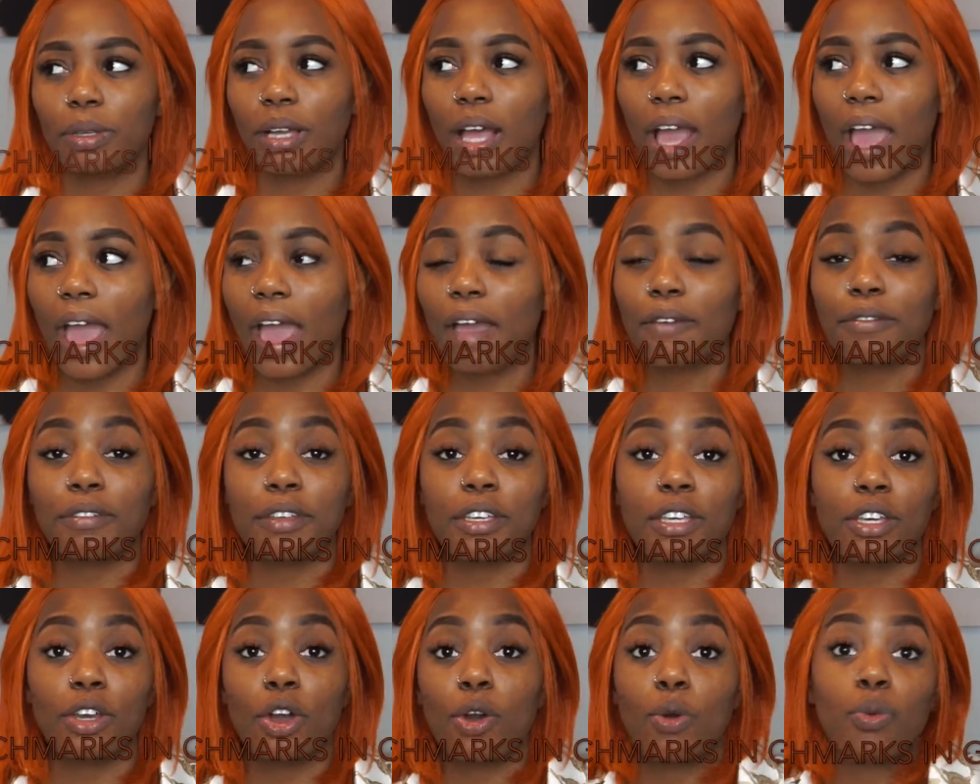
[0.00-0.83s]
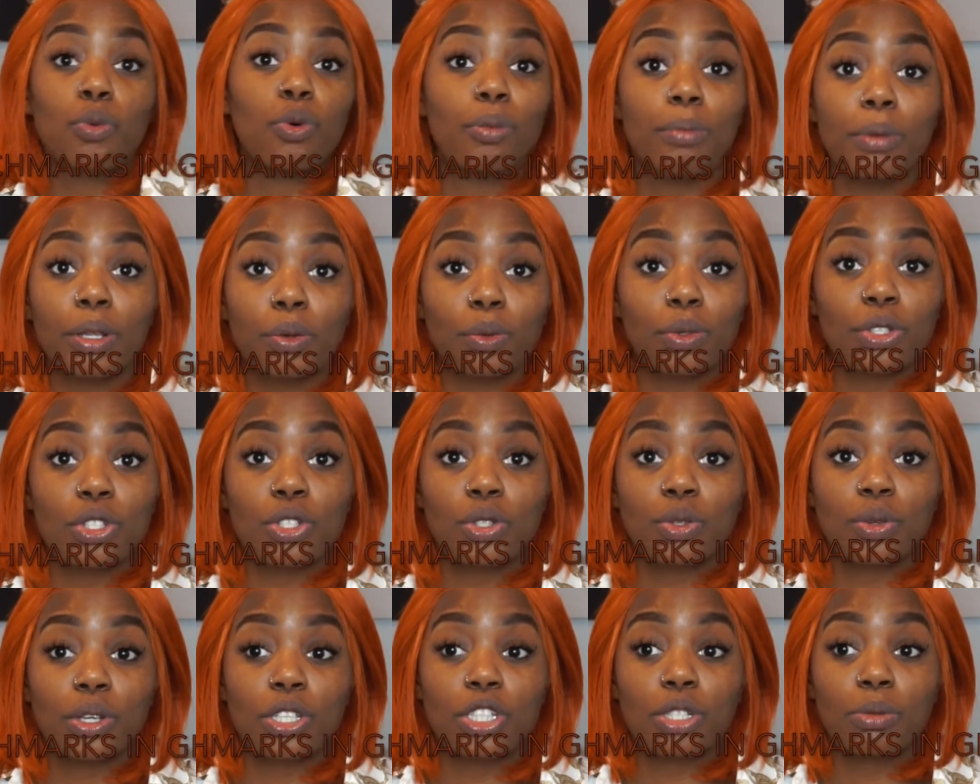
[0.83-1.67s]
having a woman with
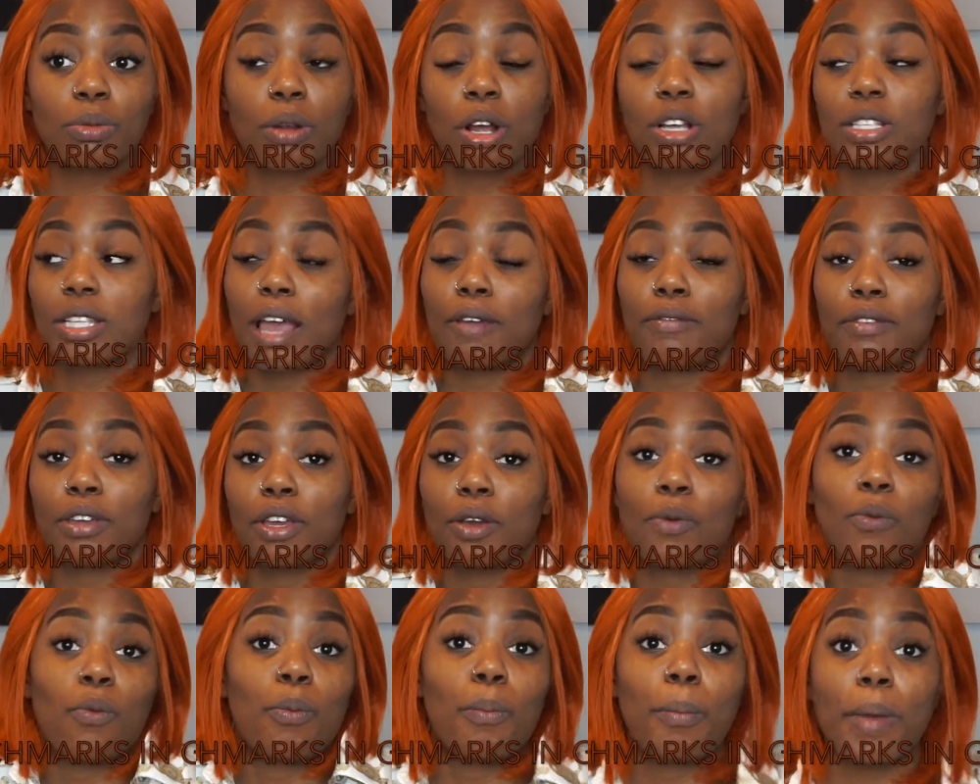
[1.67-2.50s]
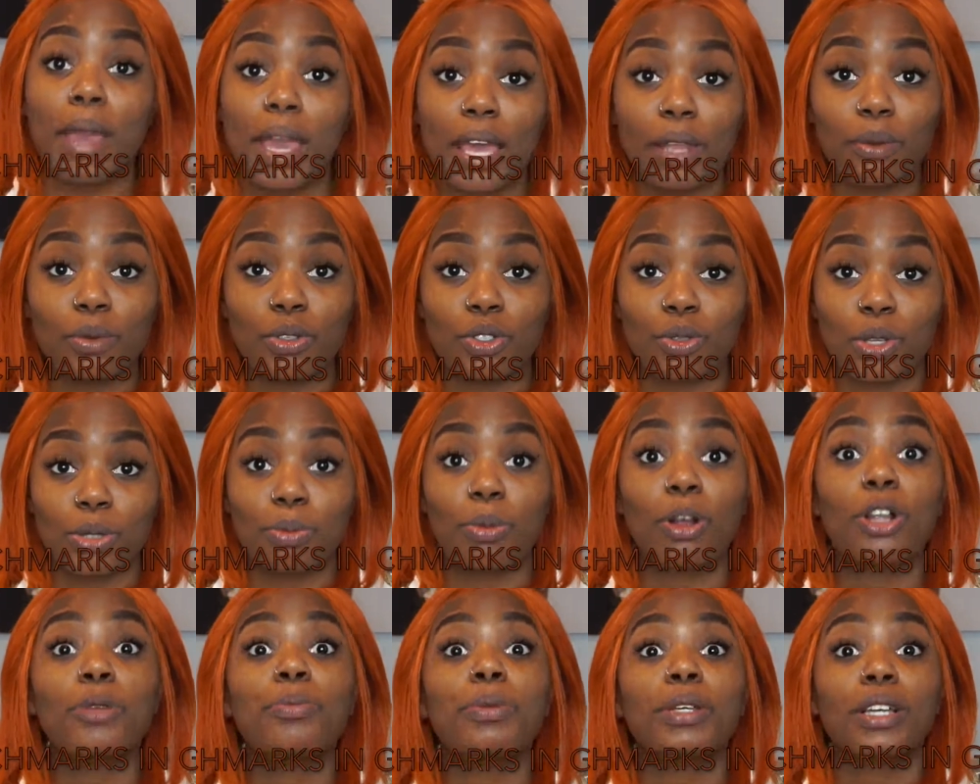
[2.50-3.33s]
stretch marks, having a man with stretch
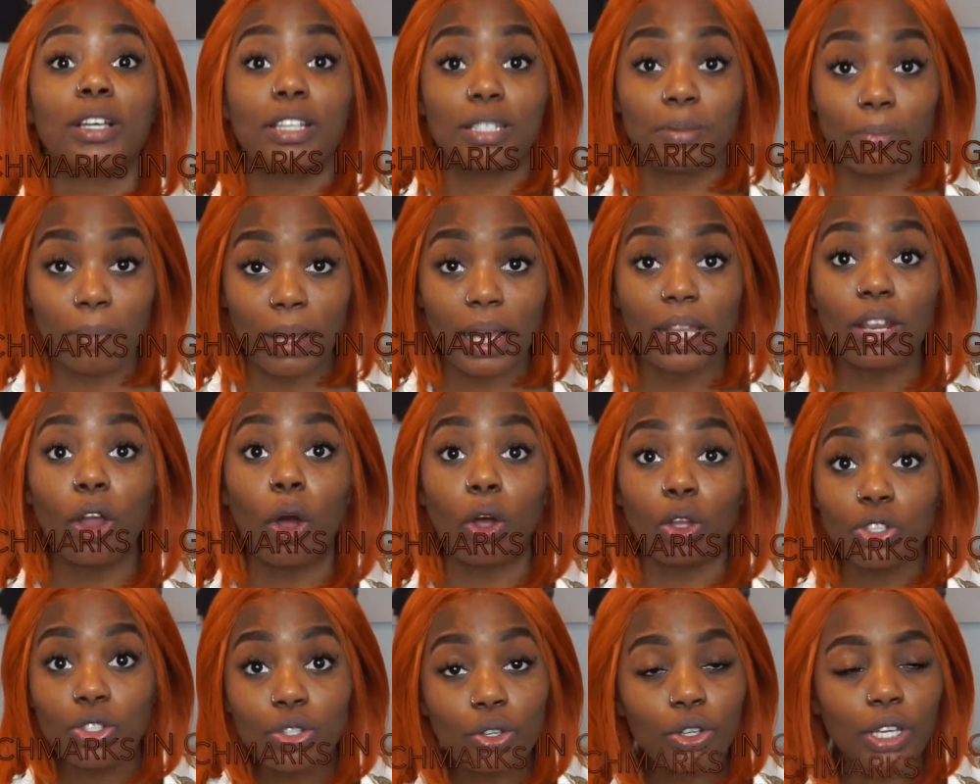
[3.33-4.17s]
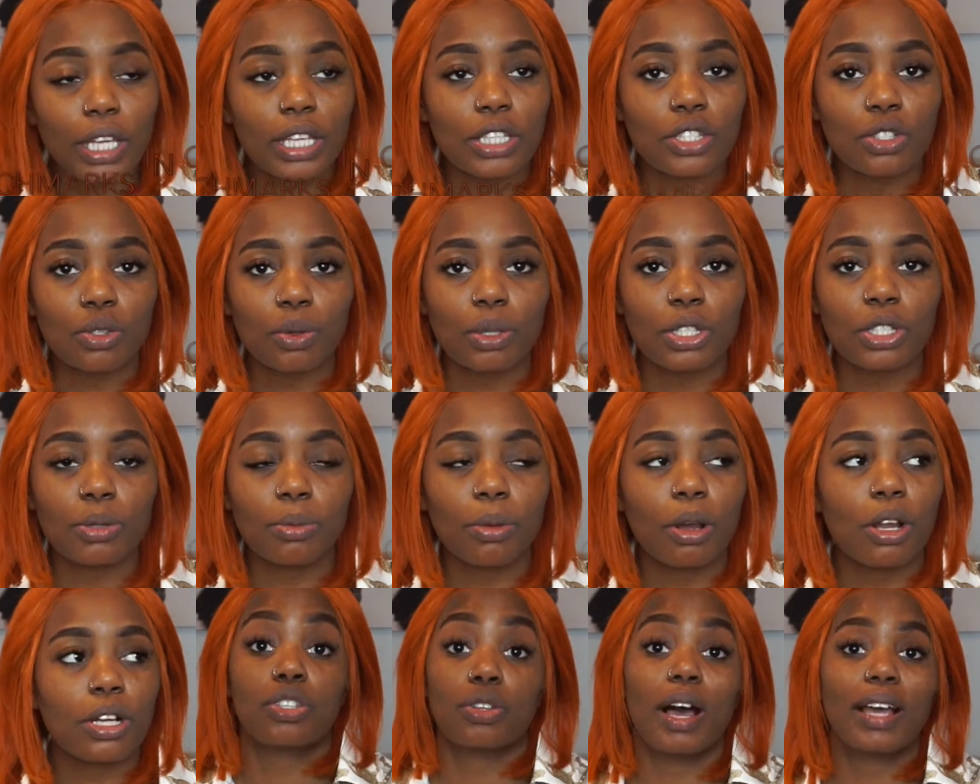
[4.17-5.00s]
marks, because men also get stretch
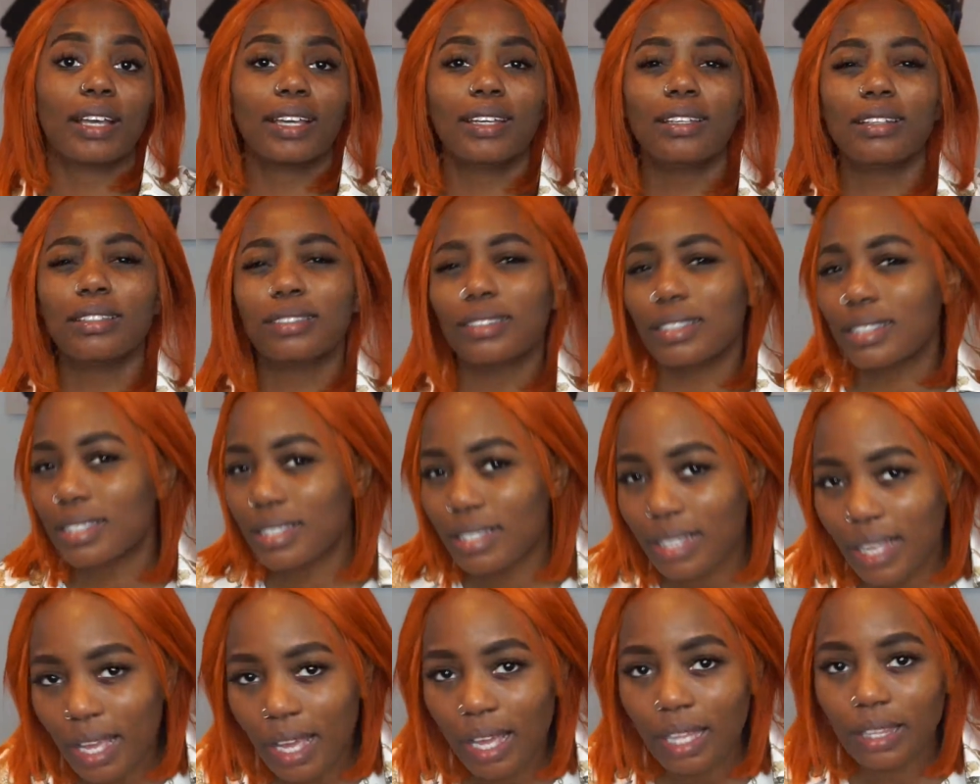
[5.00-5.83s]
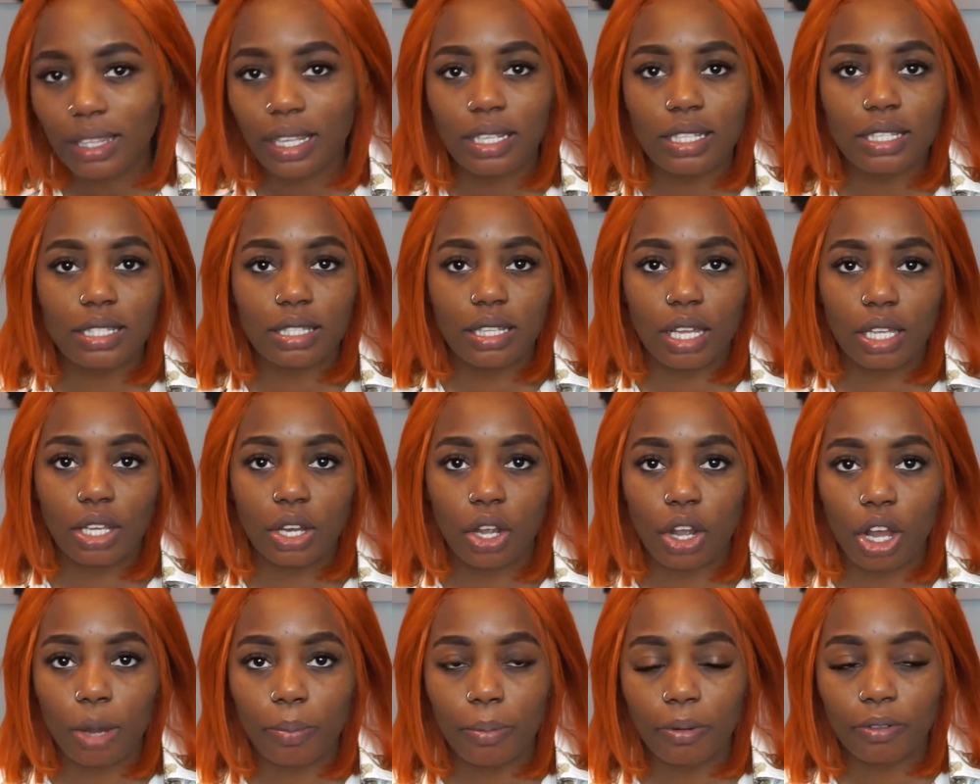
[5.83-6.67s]
marks. So I can understand that it's not
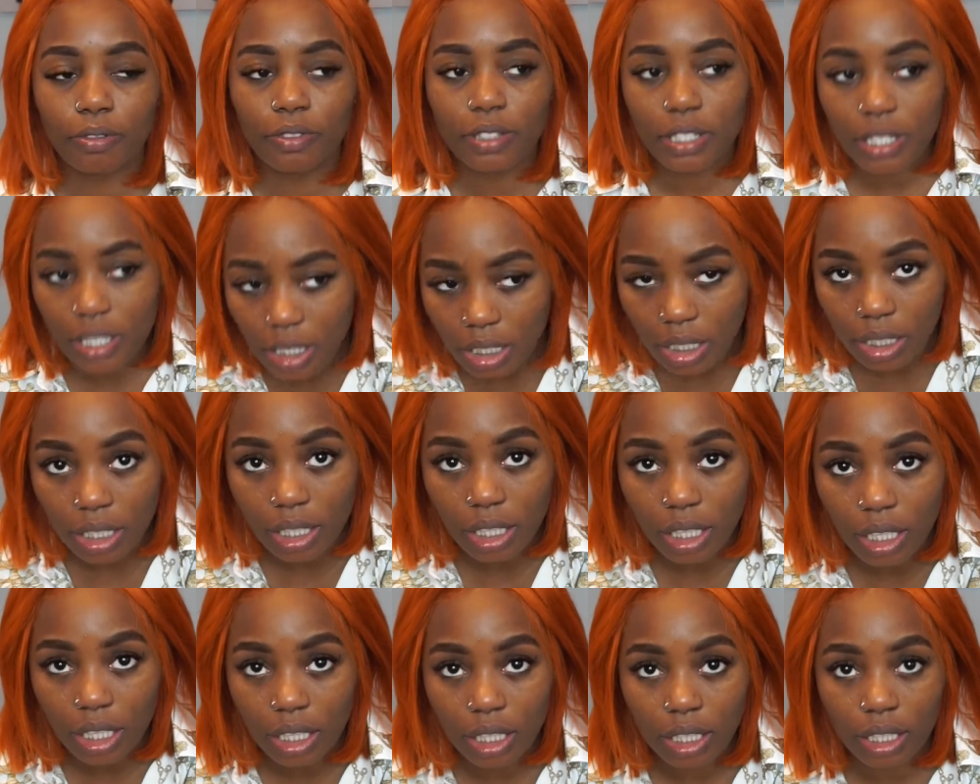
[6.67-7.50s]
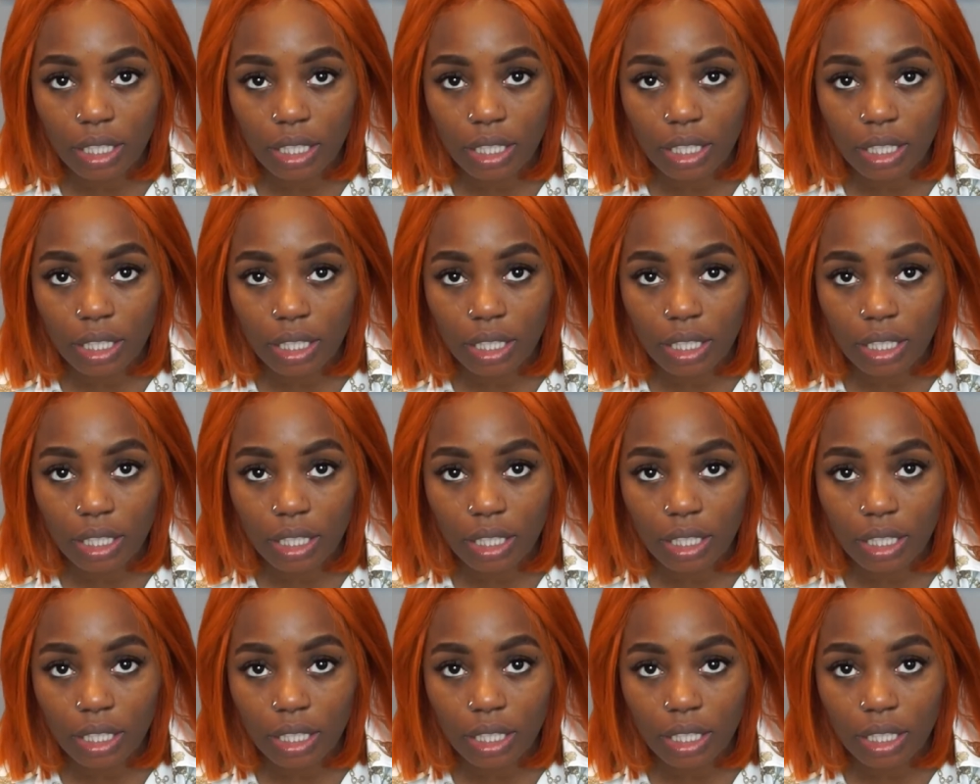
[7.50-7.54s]
your cup of tea.